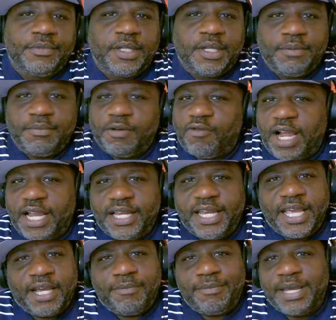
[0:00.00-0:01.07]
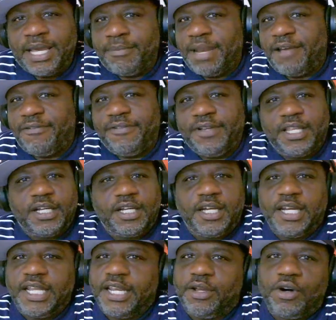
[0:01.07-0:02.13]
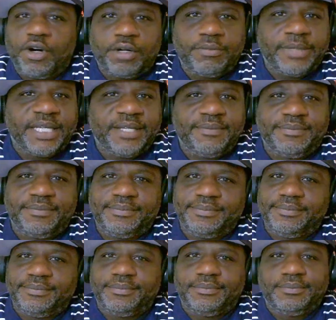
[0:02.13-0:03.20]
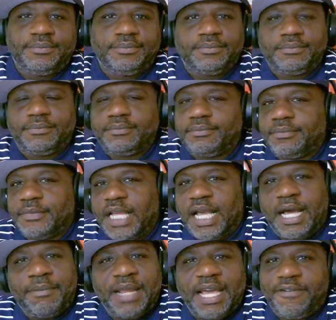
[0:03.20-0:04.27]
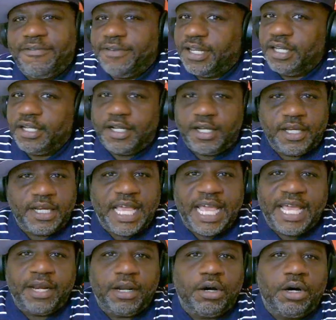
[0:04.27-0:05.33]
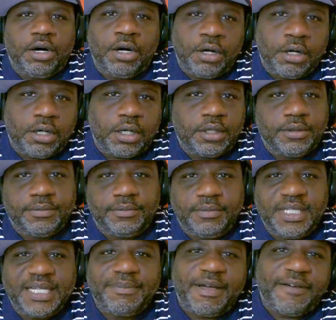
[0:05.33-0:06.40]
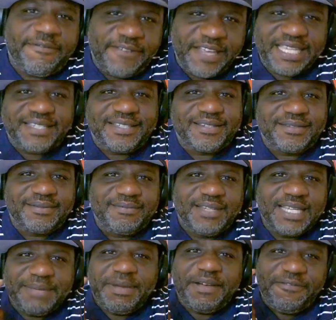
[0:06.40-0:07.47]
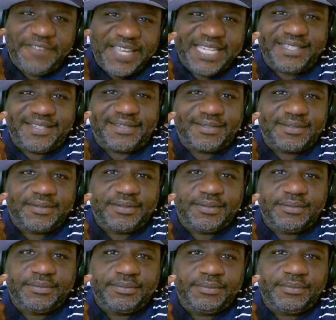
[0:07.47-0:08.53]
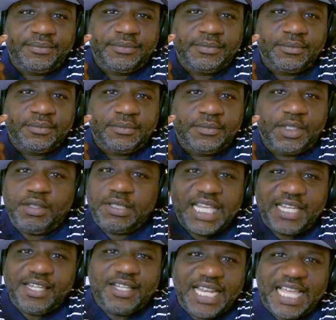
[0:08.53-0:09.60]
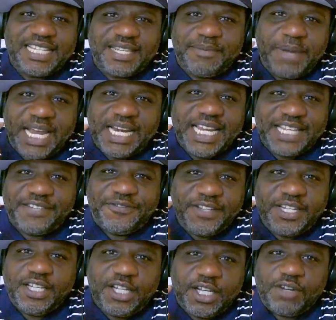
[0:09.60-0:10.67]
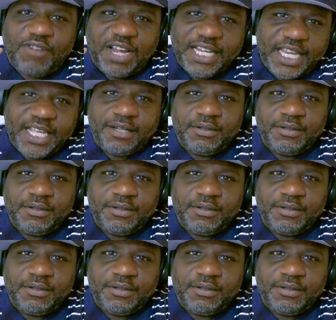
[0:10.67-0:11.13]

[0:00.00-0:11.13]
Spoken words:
But right now, man, I'm not feeling good at all, man. I'm not feeling good at all. Look at my face. Look at my face. Does that look like somebody that's feeling good right now?